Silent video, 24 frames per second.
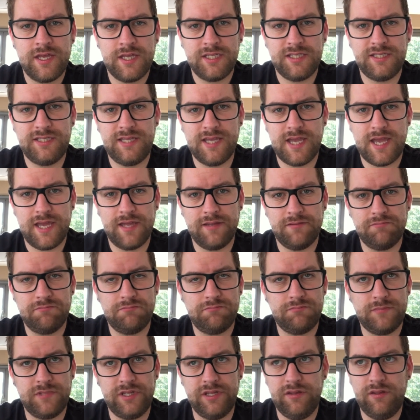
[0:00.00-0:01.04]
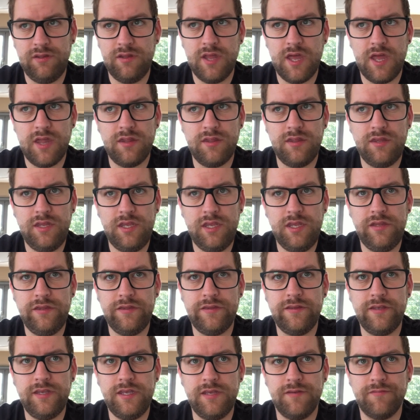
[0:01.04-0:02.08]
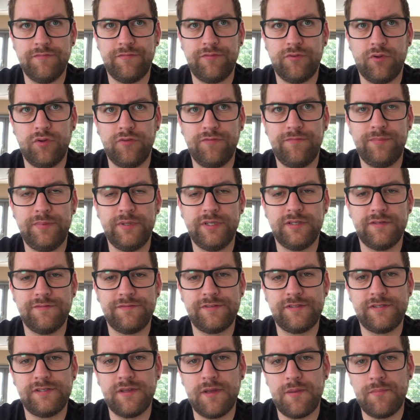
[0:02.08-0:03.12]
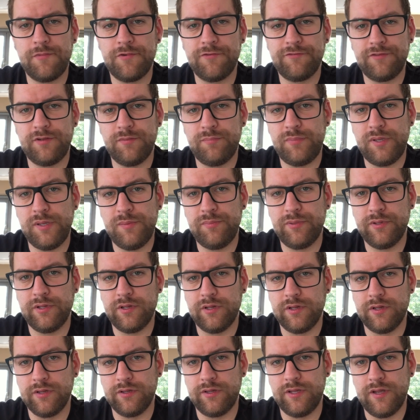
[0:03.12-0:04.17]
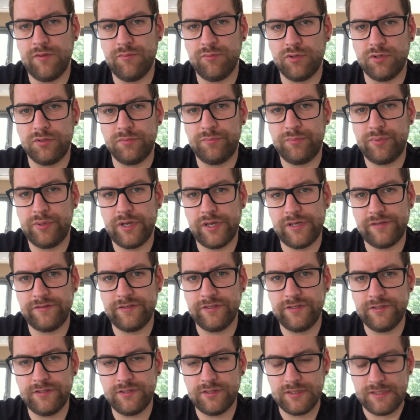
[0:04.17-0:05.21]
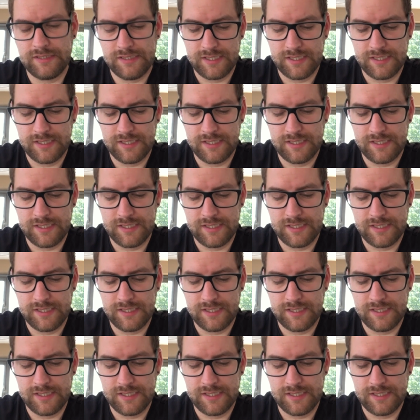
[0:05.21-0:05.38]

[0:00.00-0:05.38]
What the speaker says: that did not need the involvement of some of the people that were present.